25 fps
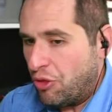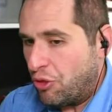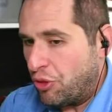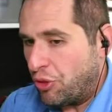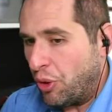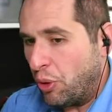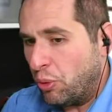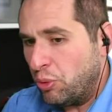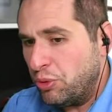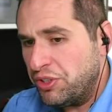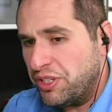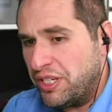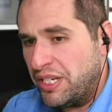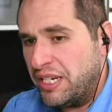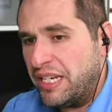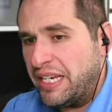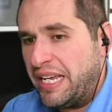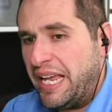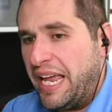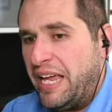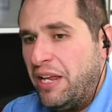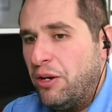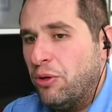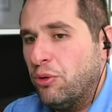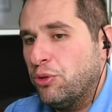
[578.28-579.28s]
those
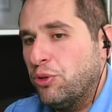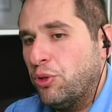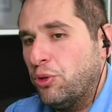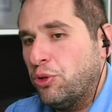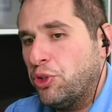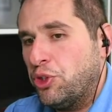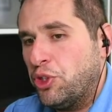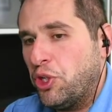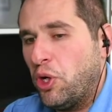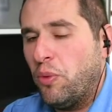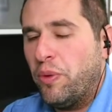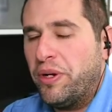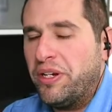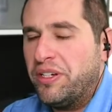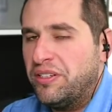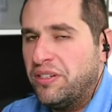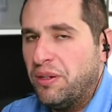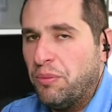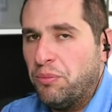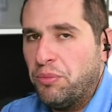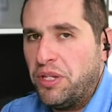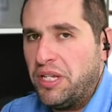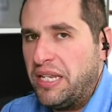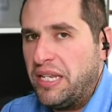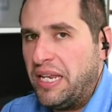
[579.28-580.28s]
indicators are showing
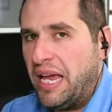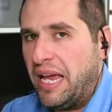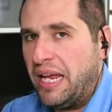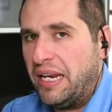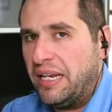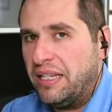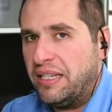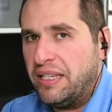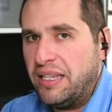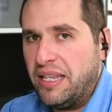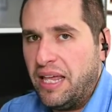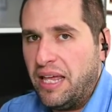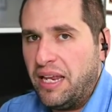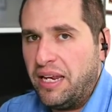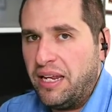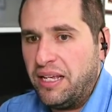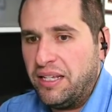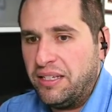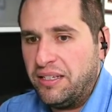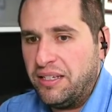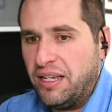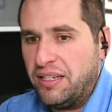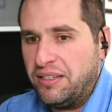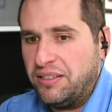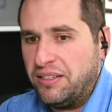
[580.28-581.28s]
something that
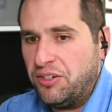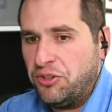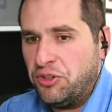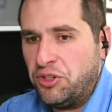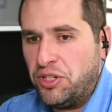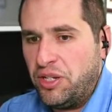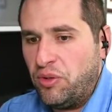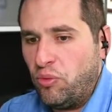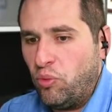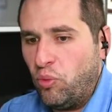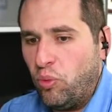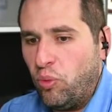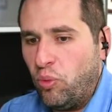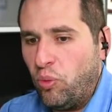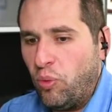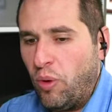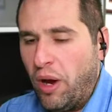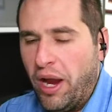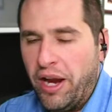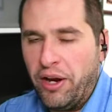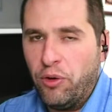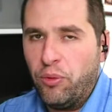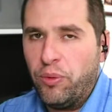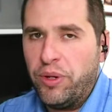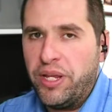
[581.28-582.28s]
essentially,
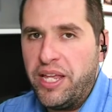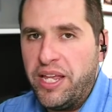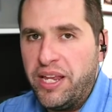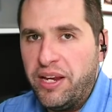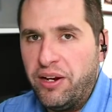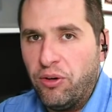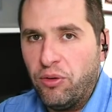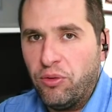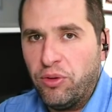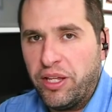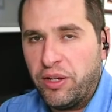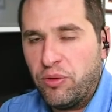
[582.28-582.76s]
why are we here?